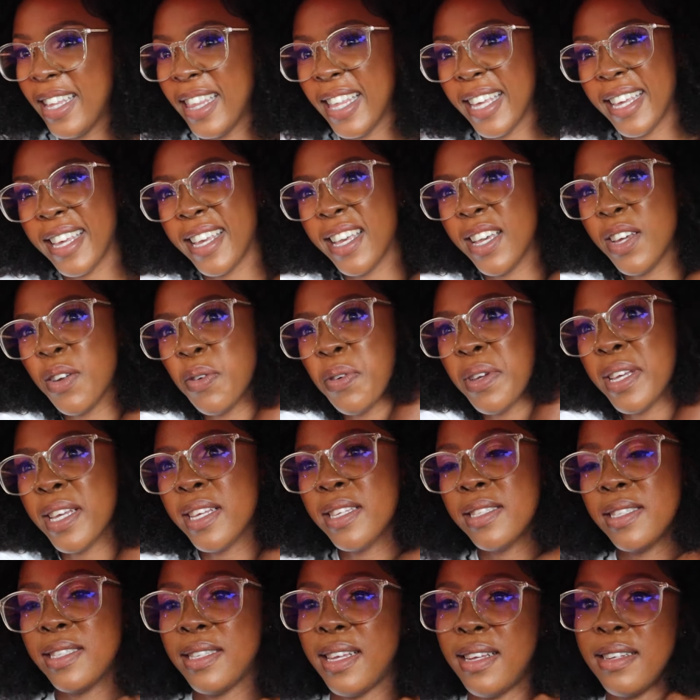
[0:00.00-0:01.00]
The ghetto
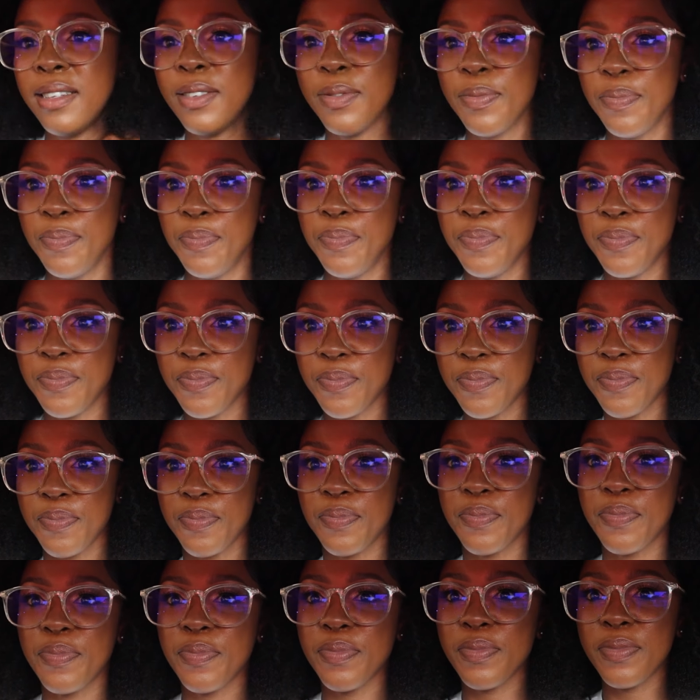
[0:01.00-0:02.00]
gets some.
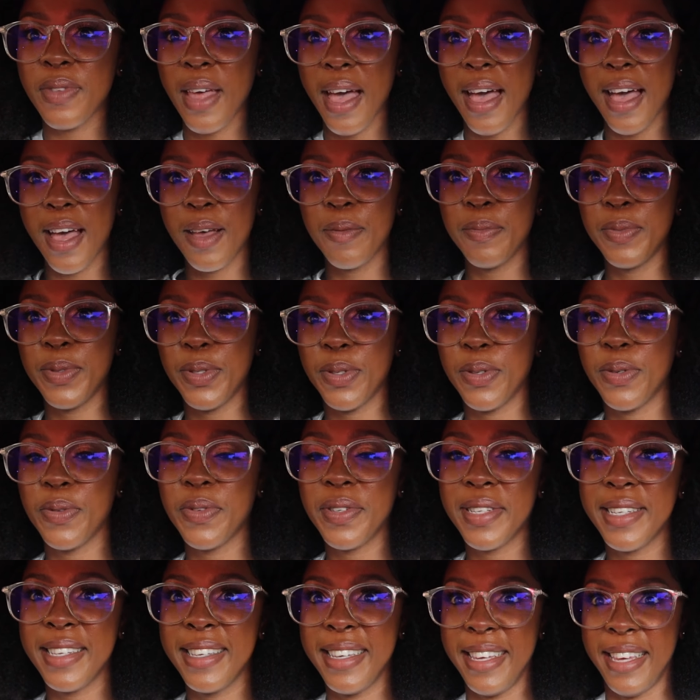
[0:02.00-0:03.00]
The absolute
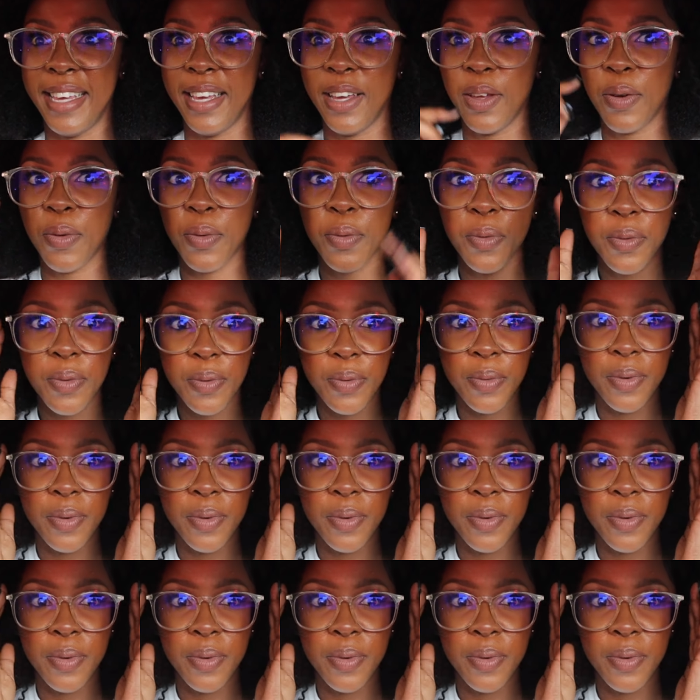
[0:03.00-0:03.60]
ghetto.